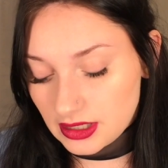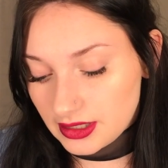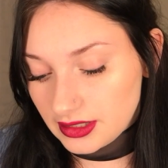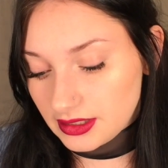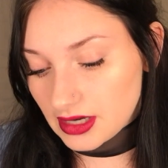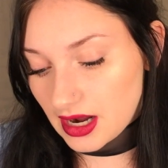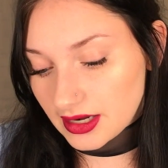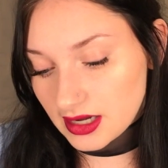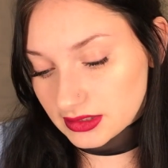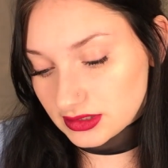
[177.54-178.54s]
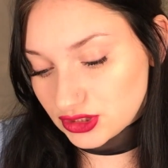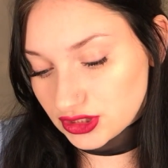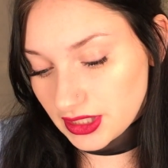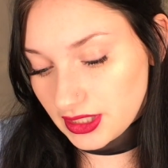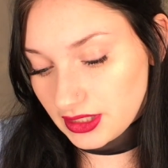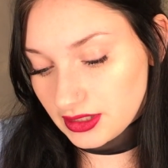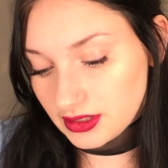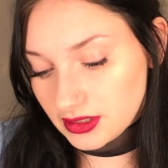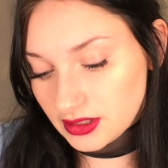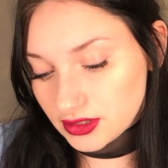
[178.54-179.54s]
and I got the shade
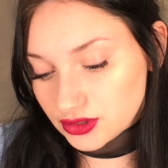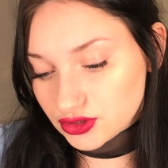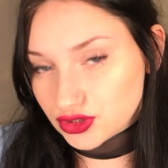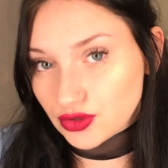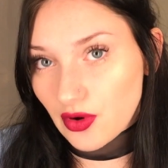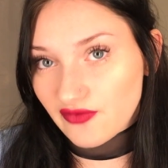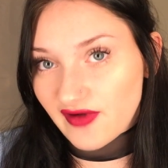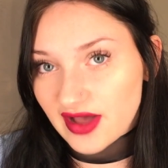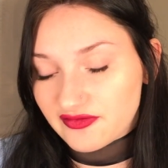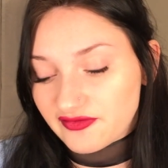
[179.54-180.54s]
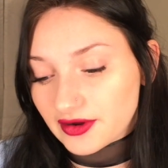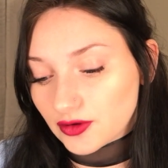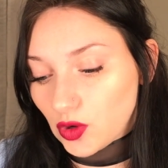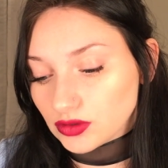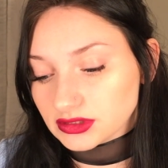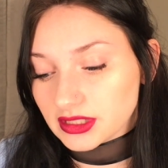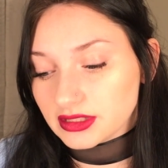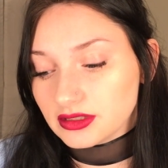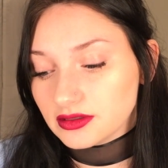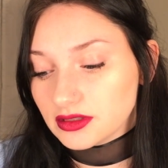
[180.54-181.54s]
205 Fair Golden.